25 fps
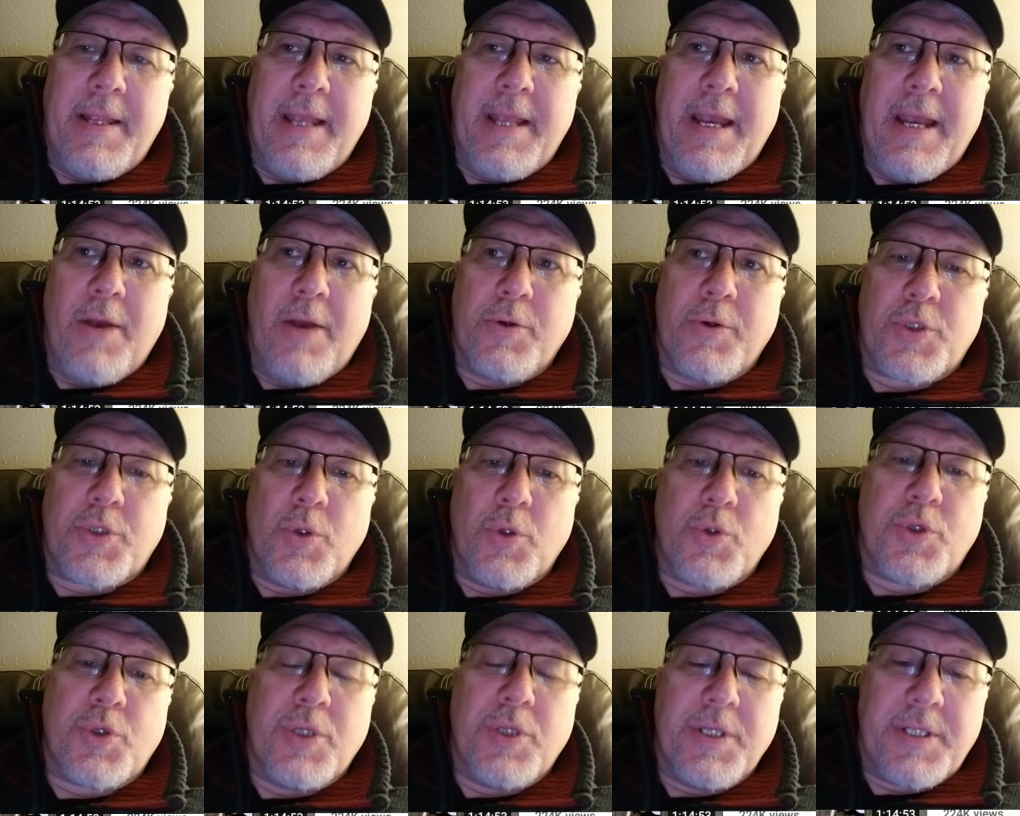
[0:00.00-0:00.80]
they are
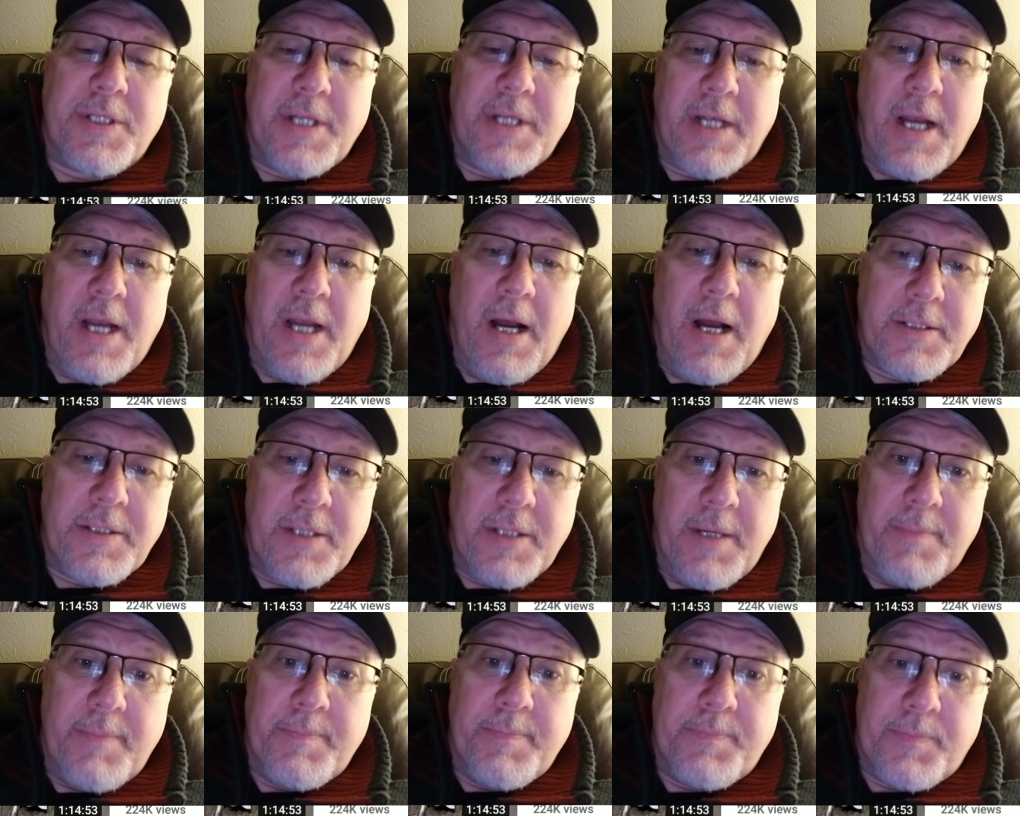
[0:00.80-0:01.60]
socialist in
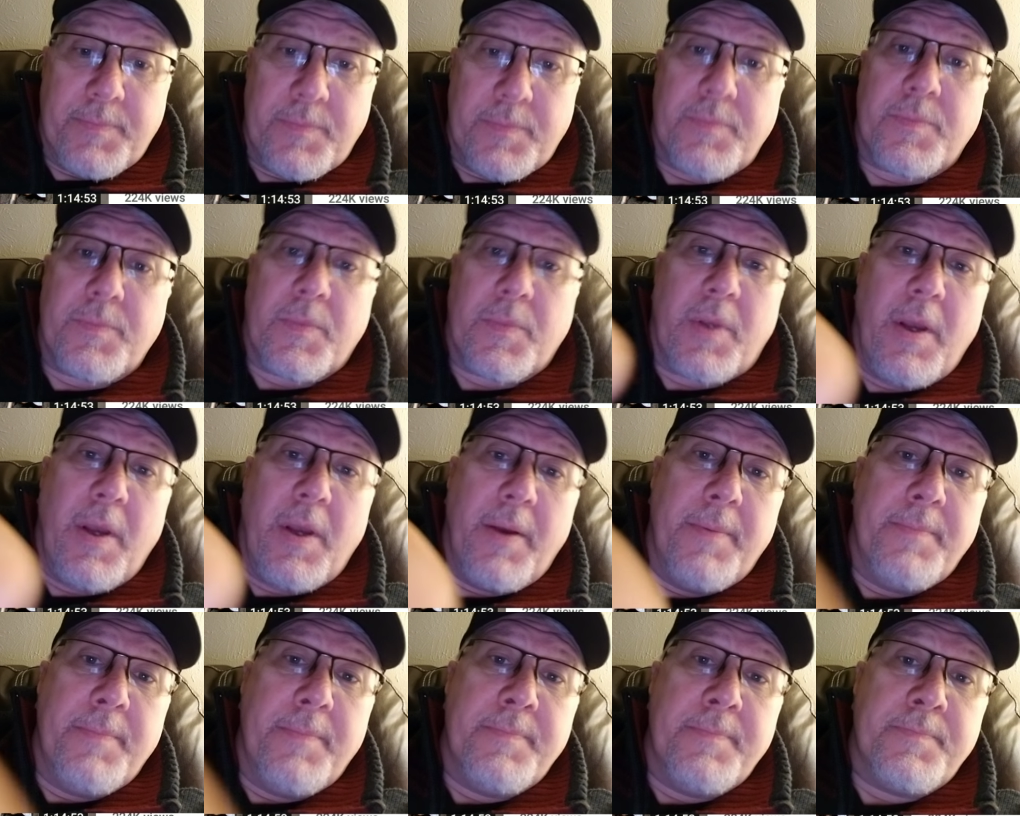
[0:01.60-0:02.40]
concept,
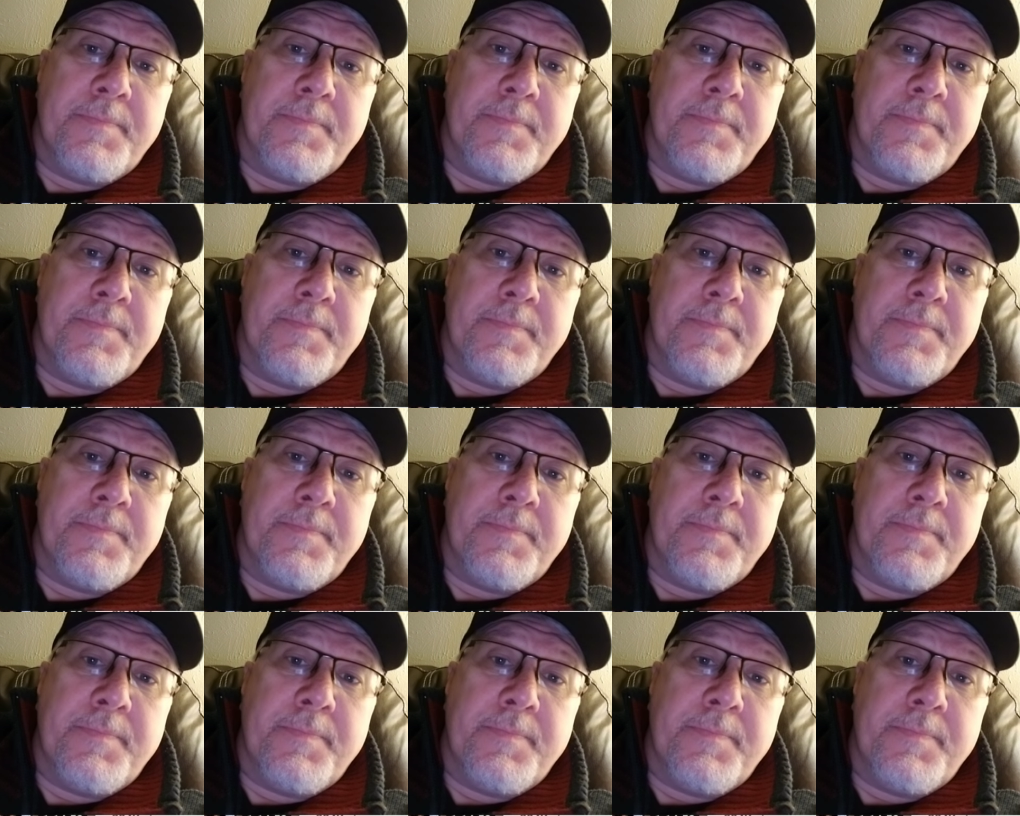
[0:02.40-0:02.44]
okay?